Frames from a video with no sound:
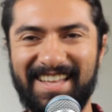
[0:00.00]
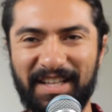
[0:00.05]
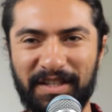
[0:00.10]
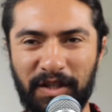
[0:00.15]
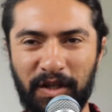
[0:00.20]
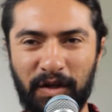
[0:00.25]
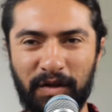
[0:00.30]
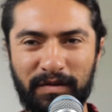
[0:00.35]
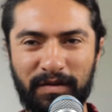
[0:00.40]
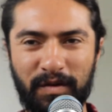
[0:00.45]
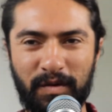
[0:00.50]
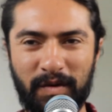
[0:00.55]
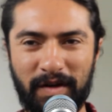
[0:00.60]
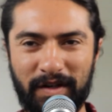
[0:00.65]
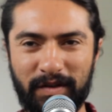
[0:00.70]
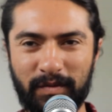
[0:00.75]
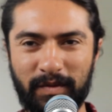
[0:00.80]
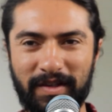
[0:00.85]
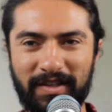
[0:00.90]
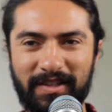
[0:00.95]
Hello
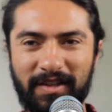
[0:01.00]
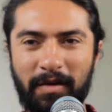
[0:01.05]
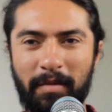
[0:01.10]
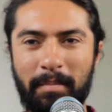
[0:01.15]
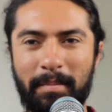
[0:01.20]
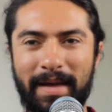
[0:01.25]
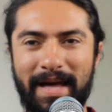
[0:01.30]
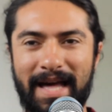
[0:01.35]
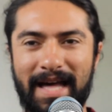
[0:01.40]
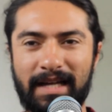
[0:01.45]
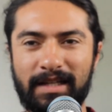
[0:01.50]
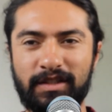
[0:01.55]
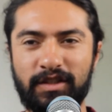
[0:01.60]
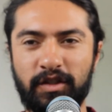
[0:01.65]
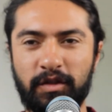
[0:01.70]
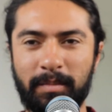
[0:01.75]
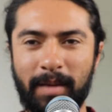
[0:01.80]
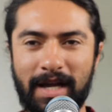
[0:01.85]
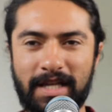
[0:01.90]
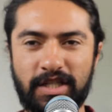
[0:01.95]
everyone, welcome back
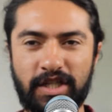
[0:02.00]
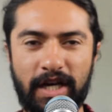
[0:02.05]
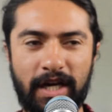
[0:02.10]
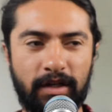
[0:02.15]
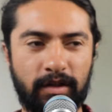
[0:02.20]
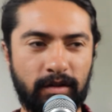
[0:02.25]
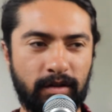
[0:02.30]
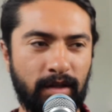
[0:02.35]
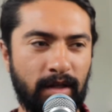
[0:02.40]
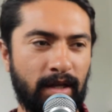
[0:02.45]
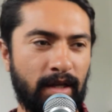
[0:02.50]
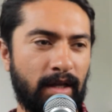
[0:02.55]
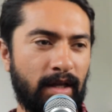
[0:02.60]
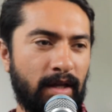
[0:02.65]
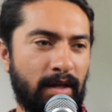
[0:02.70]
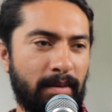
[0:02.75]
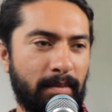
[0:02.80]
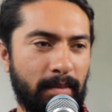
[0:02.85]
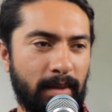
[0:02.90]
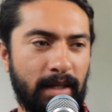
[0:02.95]
to my channel.
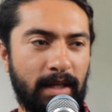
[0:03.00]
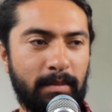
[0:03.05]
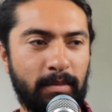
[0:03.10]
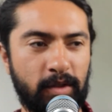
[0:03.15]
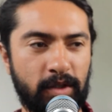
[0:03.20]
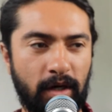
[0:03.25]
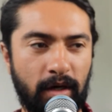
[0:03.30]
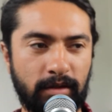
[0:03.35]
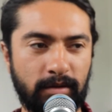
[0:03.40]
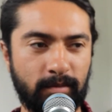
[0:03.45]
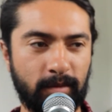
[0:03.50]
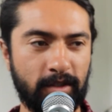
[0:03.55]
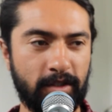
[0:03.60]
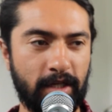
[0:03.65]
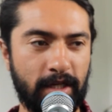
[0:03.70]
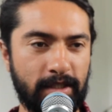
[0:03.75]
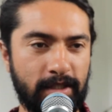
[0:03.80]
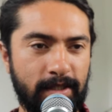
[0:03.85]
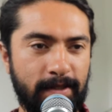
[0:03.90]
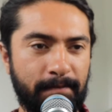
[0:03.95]
My name is Shahin
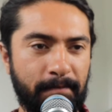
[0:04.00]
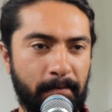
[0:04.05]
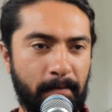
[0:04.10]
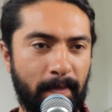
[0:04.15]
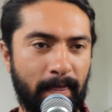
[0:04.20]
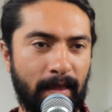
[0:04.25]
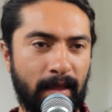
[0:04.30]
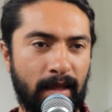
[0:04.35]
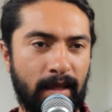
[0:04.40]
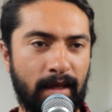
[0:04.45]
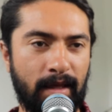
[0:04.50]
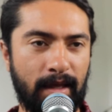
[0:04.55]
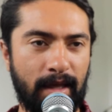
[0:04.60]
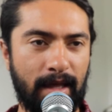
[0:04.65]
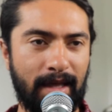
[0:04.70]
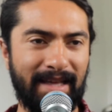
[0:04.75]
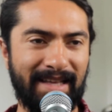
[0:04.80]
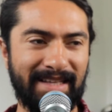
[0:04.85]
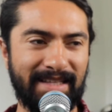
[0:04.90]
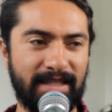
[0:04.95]
Monjezi
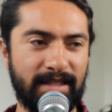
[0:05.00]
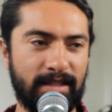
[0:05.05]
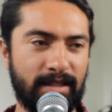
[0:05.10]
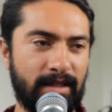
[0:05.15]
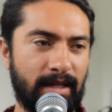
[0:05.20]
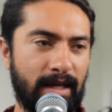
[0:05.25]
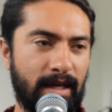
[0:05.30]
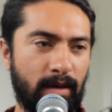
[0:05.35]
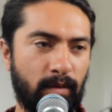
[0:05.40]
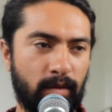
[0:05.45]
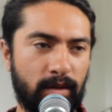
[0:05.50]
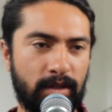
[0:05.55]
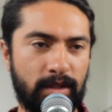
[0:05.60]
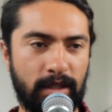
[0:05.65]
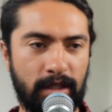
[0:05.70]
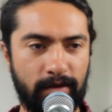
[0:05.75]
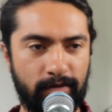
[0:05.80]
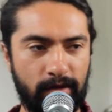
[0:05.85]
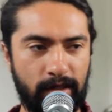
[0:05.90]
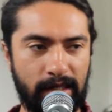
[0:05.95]
and today I wanted
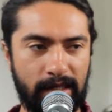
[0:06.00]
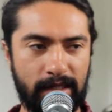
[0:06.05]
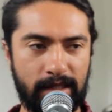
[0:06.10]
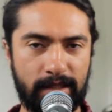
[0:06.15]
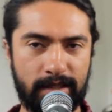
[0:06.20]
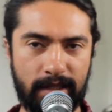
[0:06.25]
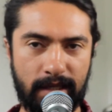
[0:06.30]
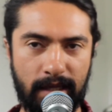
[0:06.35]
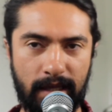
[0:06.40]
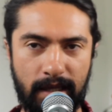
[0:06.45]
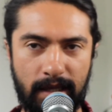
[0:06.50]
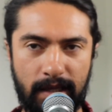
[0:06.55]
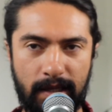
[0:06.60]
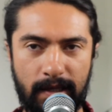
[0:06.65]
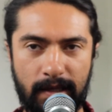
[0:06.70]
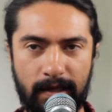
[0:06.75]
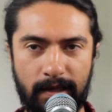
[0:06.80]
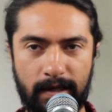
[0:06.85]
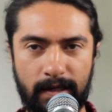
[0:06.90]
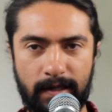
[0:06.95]
to give you guys
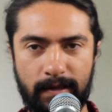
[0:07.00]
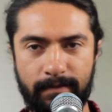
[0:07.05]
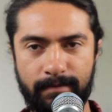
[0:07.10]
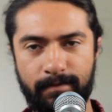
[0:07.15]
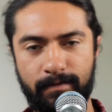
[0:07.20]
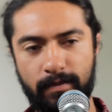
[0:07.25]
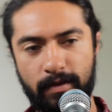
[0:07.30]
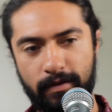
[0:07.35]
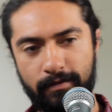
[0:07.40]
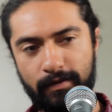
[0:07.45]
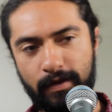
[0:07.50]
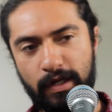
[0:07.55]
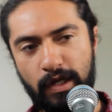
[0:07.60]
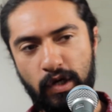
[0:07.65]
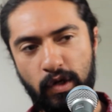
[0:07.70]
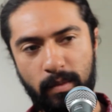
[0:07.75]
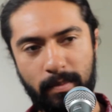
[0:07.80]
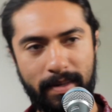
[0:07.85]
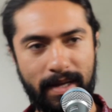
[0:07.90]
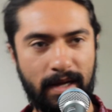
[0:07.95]
a, uh, a
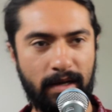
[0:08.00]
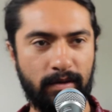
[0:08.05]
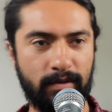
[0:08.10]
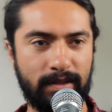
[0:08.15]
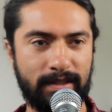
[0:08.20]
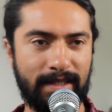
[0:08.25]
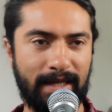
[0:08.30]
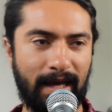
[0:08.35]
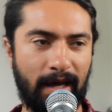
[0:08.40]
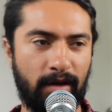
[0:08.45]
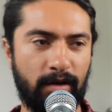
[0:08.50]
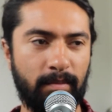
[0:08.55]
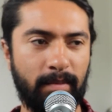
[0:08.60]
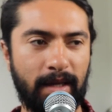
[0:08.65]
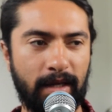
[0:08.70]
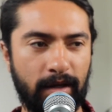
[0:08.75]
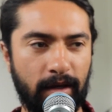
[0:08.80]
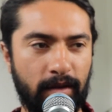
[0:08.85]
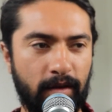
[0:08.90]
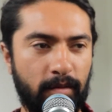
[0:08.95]
video about how to
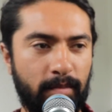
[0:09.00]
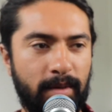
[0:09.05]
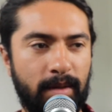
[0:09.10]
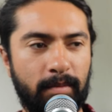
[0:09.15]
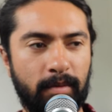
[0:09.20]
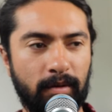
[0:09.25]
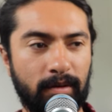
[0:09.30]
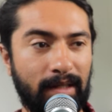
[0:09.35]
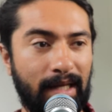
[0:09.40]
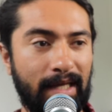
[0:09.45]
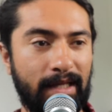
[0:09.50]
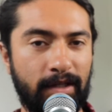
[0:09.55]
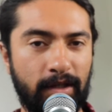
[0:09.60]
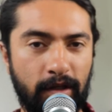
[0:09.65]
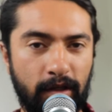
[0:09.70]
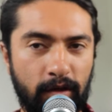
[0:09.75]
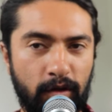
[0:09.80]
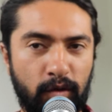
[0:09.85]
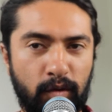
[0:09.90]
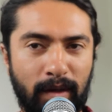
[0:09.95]
make other people
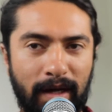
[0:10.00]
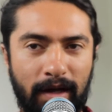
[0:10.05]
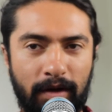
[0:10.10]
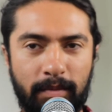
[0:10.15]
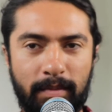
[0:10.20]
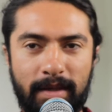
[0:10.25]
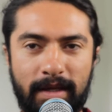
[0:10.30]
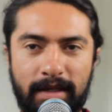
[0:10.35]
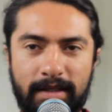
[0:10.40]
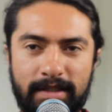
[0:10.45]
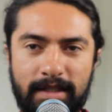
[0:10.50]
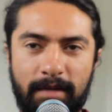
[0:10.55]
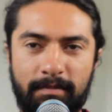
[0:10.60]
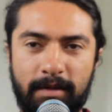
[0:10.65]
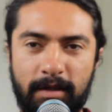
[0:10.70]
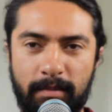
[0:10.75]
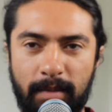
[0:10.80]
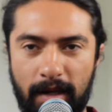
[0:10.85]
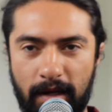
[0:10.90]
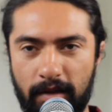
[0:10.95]
like you, how to be
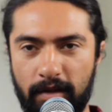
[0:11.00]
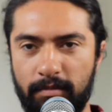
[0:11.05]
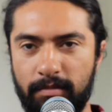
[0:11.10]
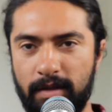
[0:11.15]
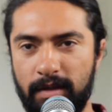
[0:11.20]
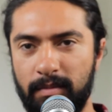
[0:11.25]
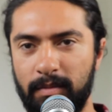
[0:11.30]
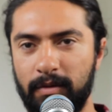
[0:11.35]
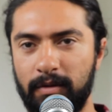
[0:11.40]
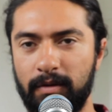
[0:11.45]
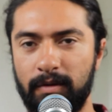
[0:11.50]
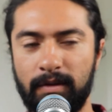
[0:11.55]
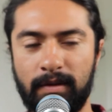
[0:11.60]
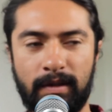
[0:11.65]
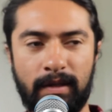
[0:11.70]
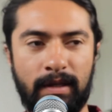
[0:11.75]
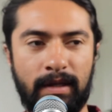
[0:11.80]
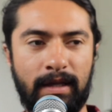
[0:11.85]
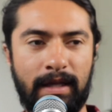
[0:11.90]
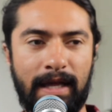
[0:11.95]
accepted by other people,
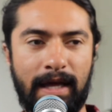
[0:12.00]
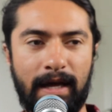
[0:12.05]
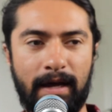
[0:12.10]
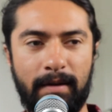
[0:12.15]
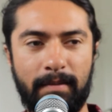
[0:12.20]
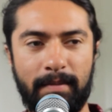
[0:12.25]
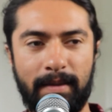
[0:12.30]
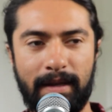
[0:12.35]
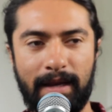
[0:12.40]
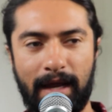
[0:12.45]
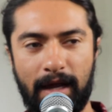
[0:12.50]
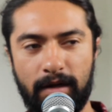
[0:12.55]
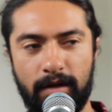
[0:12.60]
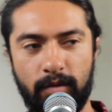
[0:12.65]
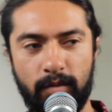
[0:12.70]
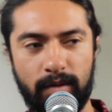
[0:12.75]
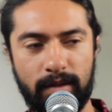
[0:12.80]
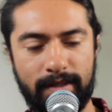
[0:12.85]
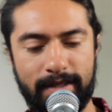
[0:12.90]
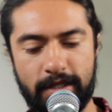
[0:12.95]
um, and how
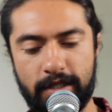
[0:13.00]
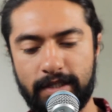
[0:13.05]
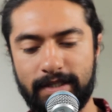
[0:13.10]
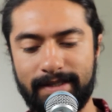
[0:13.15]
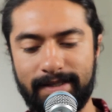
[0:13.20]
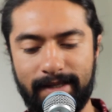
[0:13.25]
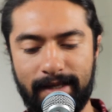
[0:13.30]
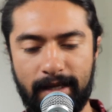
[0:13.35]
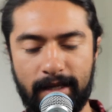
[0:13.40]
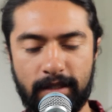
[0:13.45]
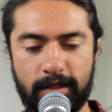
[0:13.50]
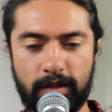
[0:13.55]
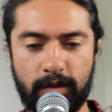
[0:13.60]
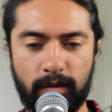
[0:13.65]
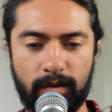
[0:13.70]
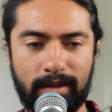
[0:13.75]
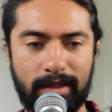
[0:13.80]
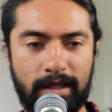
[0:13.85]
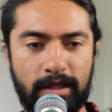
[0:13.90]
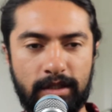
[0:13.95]
to really just enhance
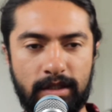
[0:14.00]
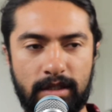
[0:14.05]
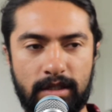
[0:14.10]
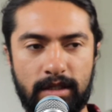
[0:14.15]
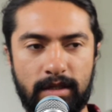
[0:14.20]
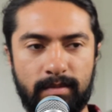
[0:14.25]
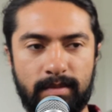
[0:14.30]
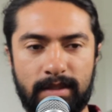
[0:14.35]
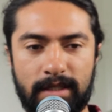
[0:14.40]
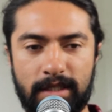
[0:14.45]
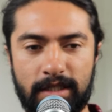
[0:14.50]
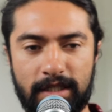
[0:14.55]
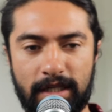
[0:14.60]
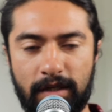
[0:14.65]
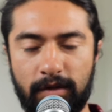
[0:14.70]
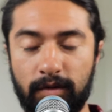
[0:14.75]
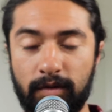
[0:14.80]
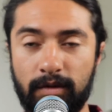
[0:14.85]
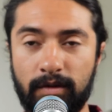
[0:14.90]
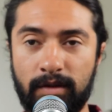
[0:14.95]
your relationships in
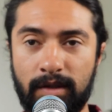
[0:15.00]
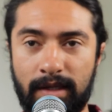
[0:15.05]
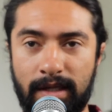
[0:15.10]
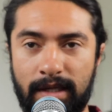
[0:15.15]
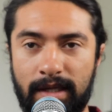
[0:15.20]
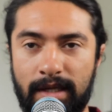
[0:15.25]
general